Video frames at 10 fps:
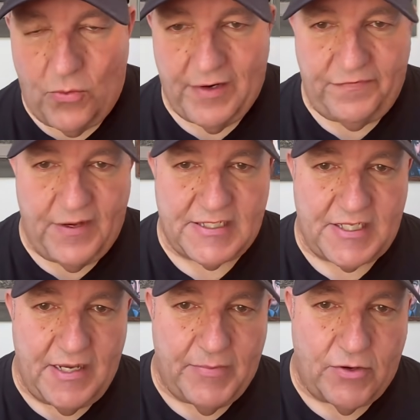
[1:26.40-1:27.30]
to fix
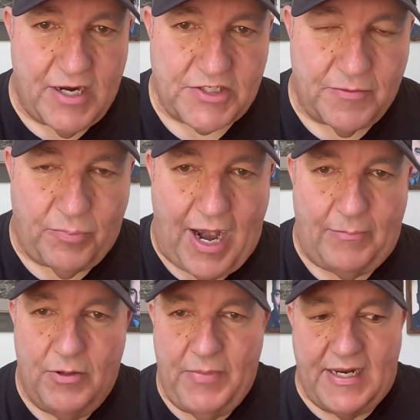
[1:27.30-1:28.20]
the immigration
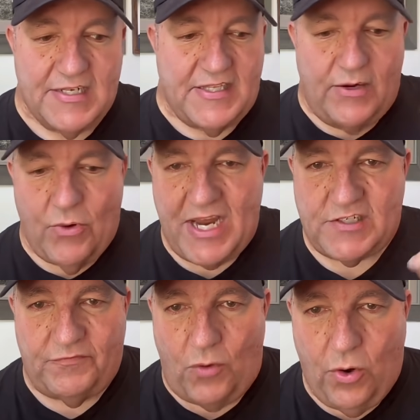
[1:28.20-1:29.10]
problem because they
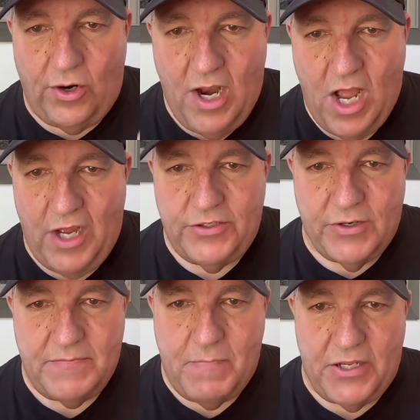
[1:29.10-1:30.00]
raised
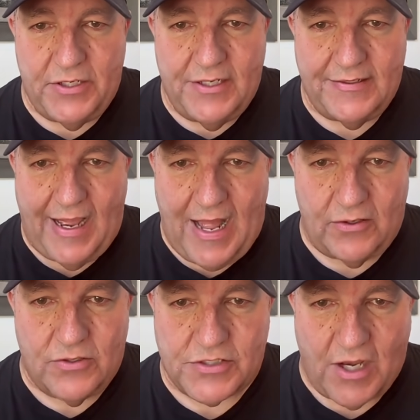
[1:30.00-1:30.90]
$400 million
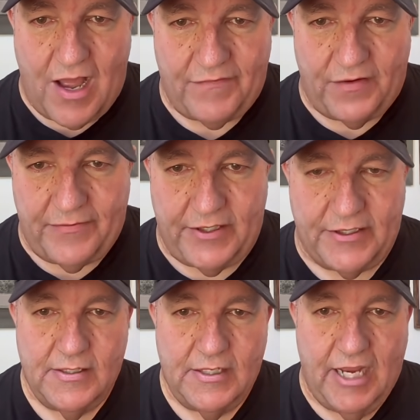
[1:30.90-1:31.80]
off of it.
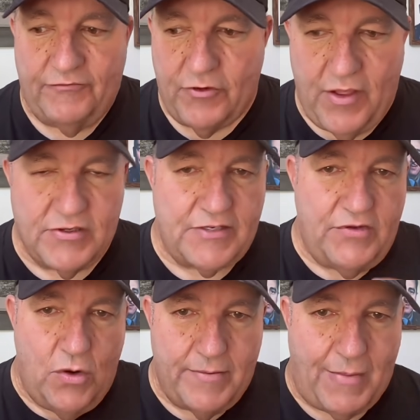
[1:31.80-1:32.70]
And for those of
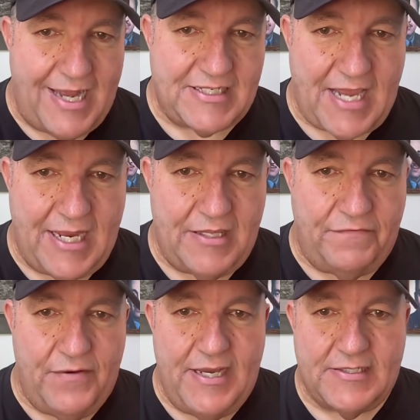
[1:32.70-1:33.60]
you on my side of the
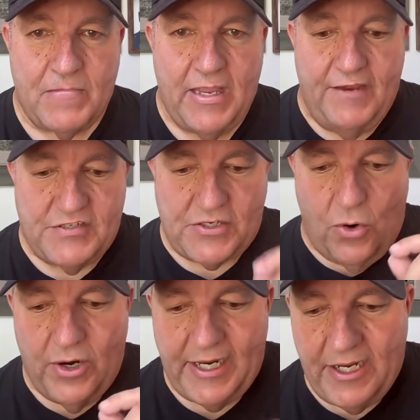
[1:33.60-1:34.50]
fence, if
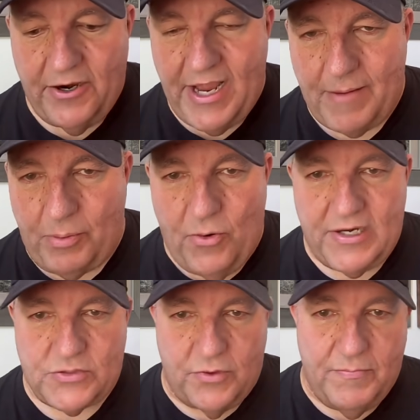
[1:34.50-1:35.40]
scoring internet
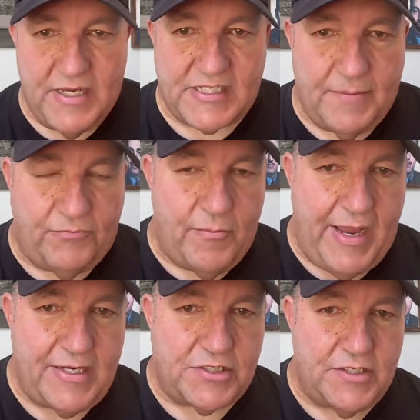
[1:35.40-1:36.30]
points with
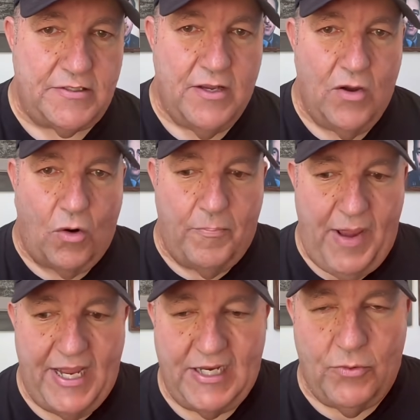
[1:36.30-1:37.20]
misinformation or
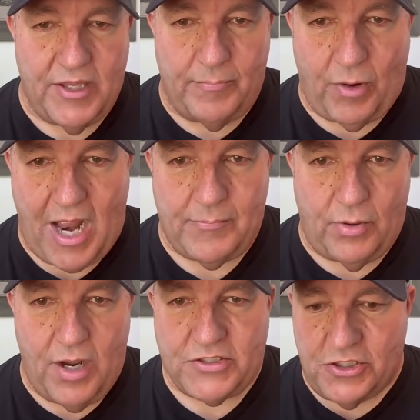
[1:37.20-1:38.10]
painting with a broad
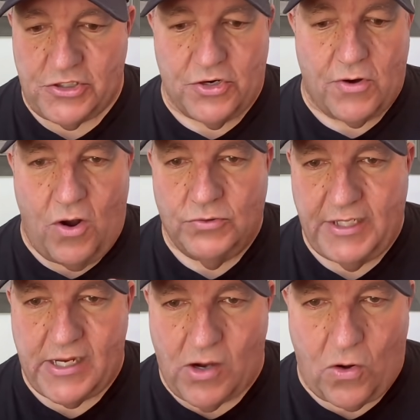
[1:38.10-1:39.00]
brush is your only
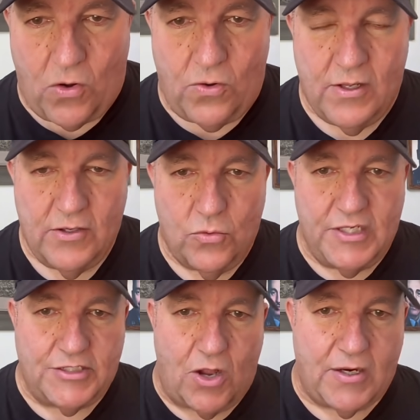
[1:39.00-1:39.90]
goal
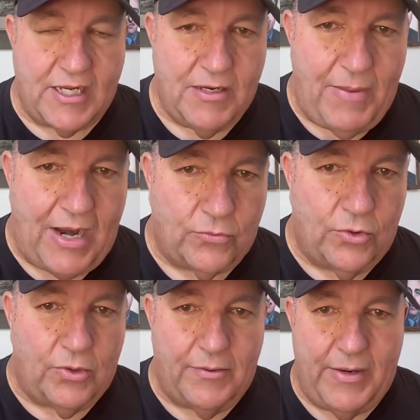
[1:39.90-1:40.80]
when talking about
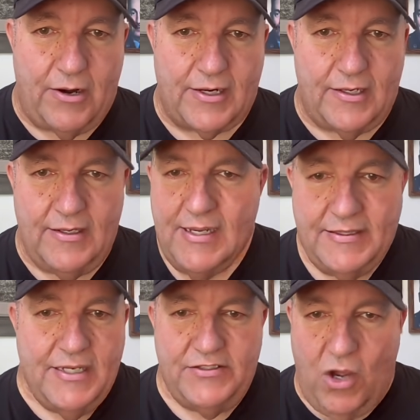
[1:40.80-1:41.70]
rural America,
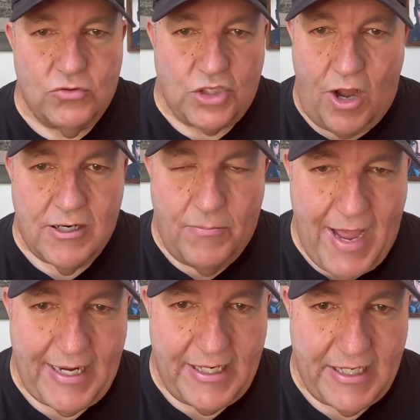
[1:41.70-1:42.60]
then don't talk
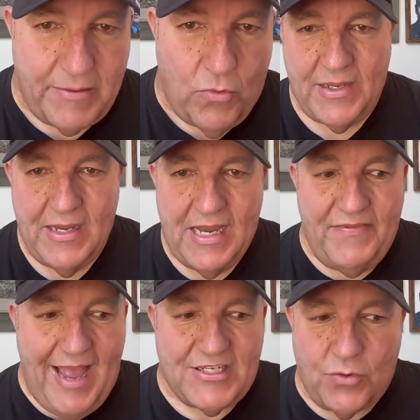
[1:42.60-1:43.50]
about it anymore. And
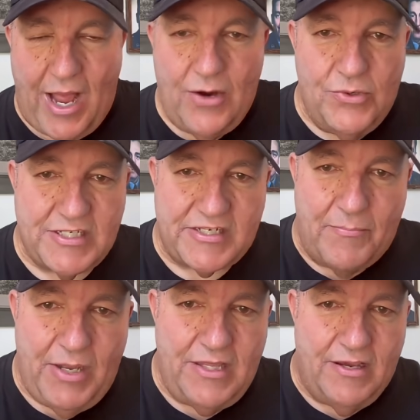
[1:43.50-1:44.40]
that's why when
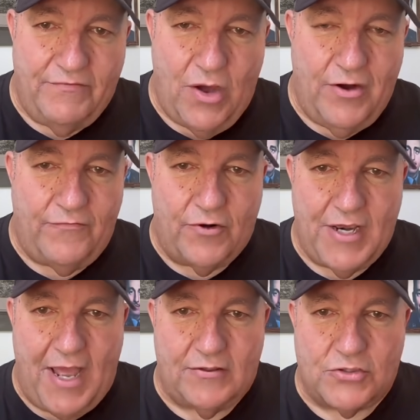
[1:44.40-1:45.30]
somebody that voted for
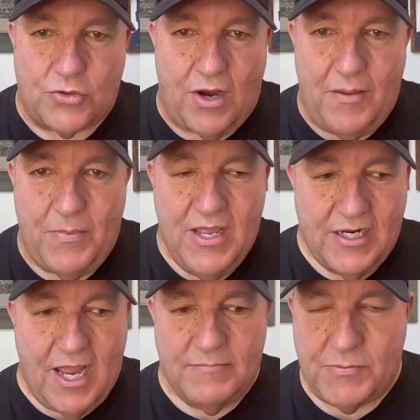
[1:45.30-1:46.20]
Donald Trump
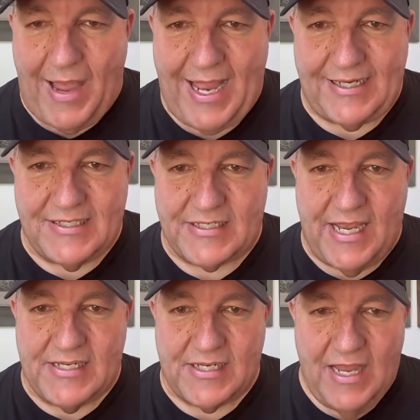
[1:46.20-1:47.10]
comes back and
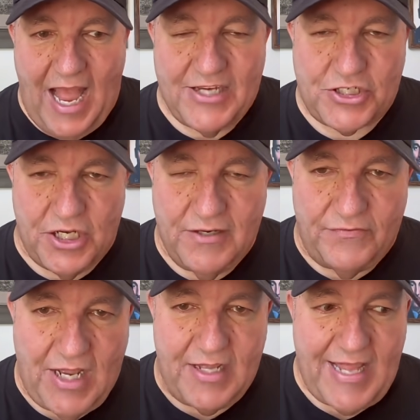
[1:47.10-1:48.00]
says, I shouldn't have
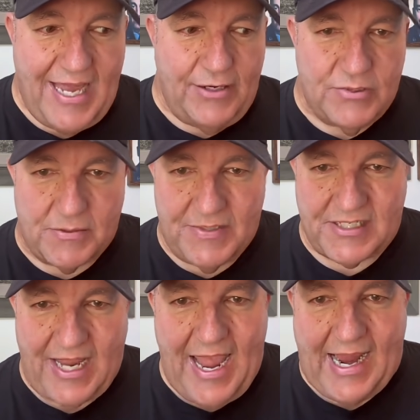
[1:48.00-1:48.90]
done that, it was a
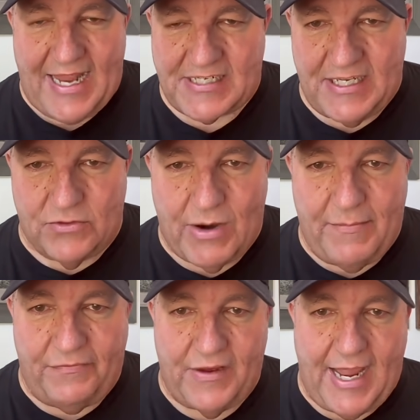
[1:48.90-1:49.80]
mistake, I see the
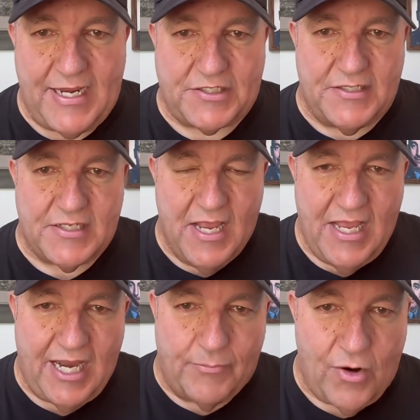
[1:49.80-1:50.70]
ramifications,
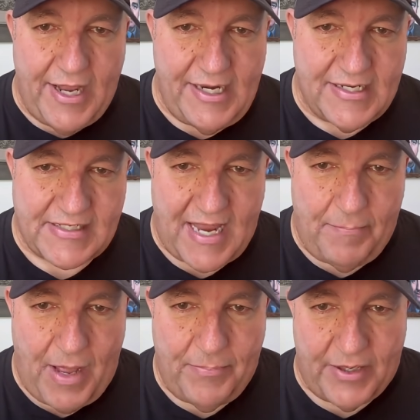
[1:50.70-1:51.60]
and I'm ready to step
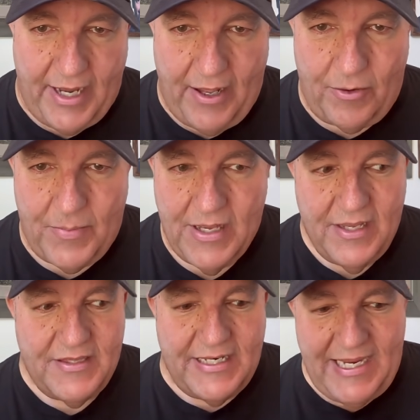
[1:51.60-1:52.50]
up and help,
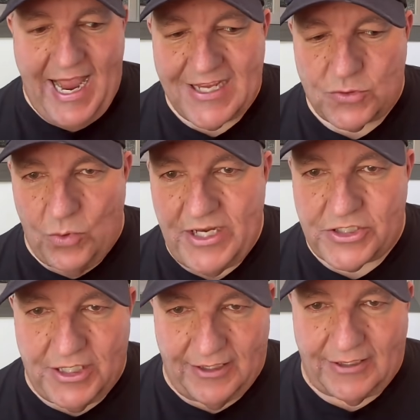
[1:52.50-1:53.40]
then yes, we
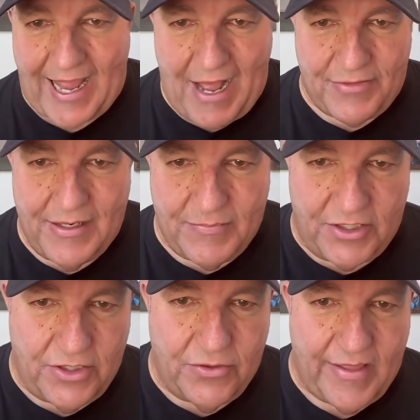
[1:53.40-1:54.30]
should allow them to
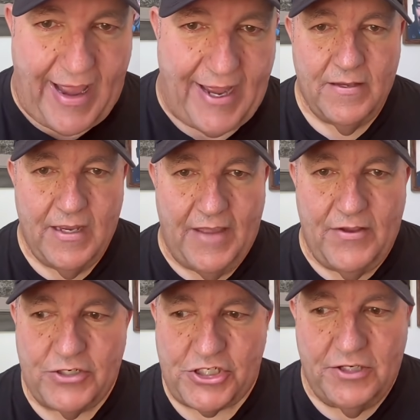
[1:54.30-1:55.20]
do that. And
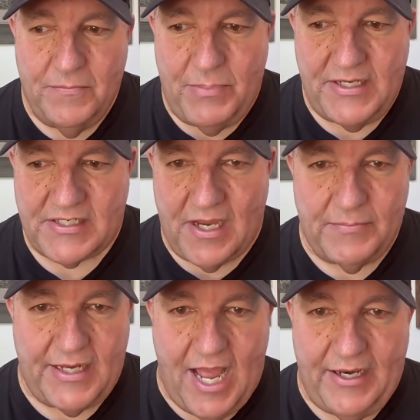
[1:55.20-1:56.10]
there shouldn't be some
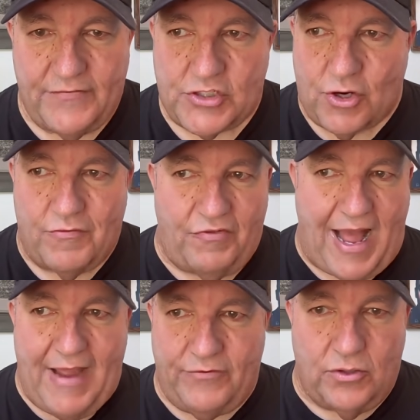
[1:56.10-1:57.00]
kind of
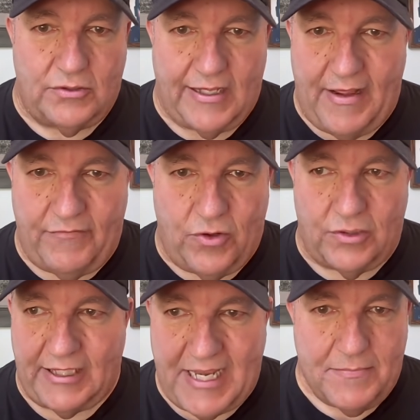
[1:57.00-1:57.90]
survival level
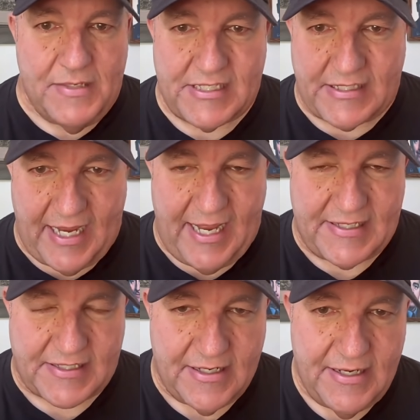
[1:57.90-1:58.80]
litmus
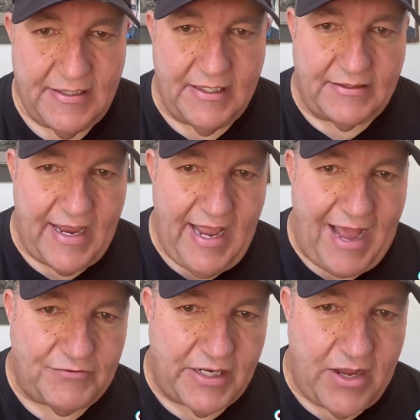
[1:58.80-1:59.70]
test that they
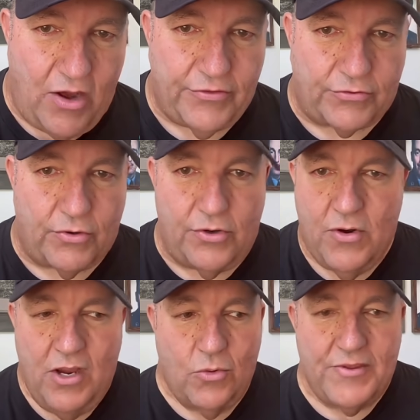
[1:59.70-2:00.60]
have to go through
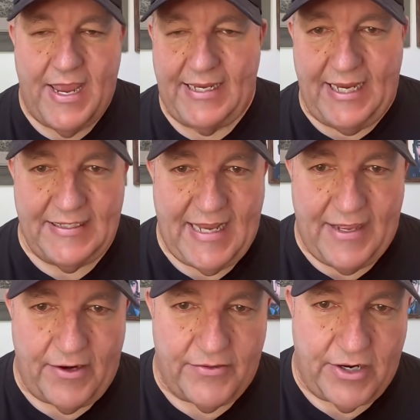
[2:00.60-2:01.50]
where they get
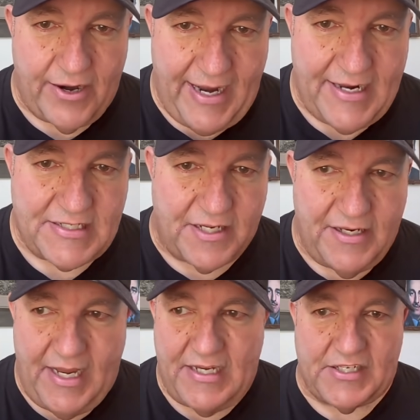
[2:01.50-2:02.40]
down on their hands and
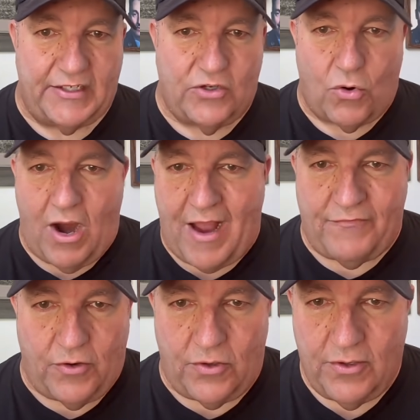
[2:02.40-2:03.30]
knees and
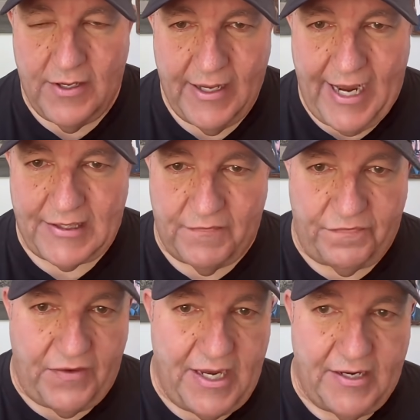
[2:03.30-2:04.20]
grovel at the
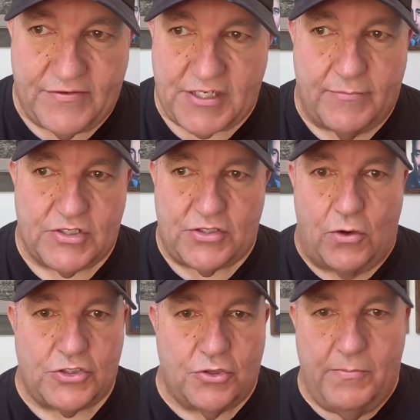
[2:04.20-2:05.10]
feet of some
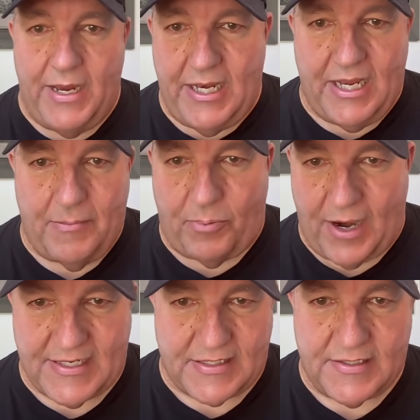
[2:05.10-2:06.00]
social media
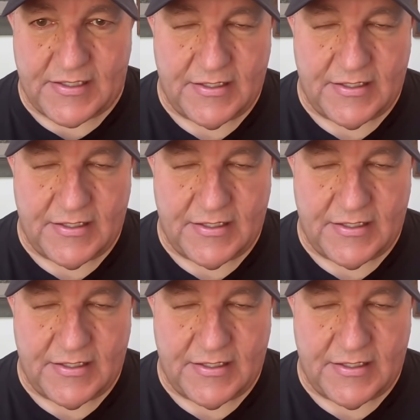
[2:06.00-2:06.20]
presence